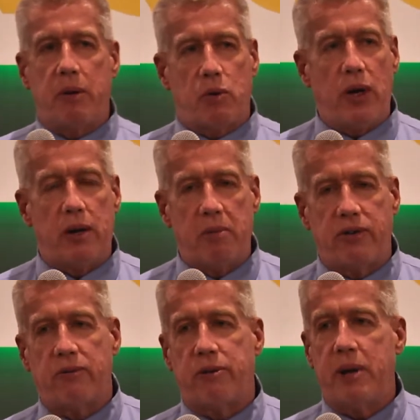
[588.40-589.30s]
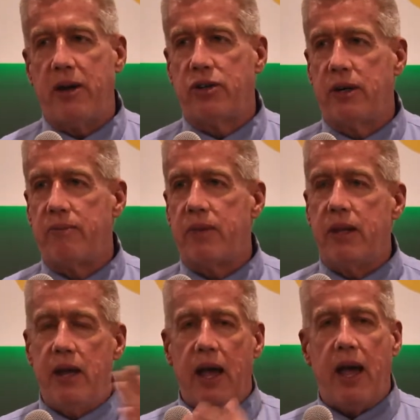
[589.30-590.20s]
between the misinformation
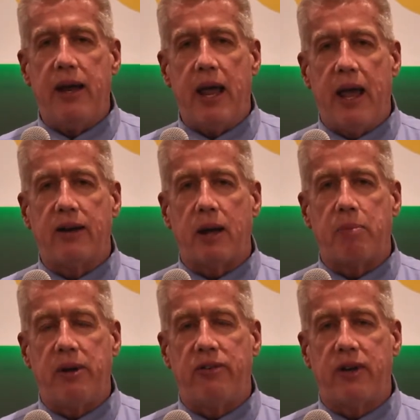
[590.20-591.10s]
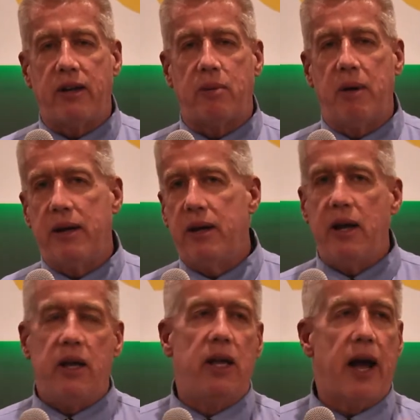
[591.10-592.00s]
and the anti-police sentiment,
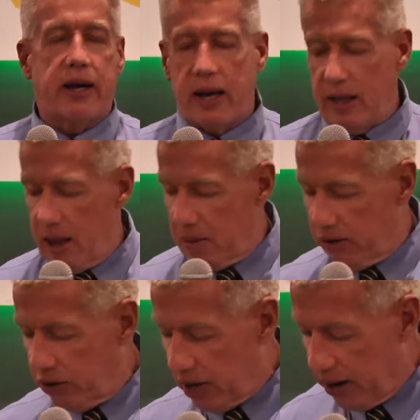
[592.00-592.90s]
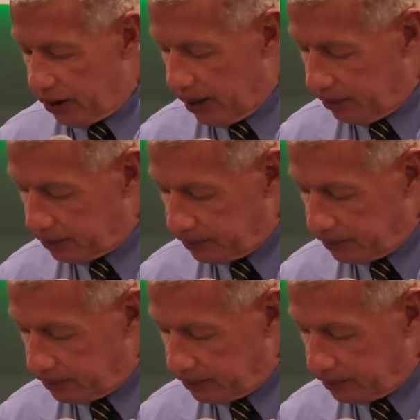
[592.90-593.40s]
you're not getting that message out there.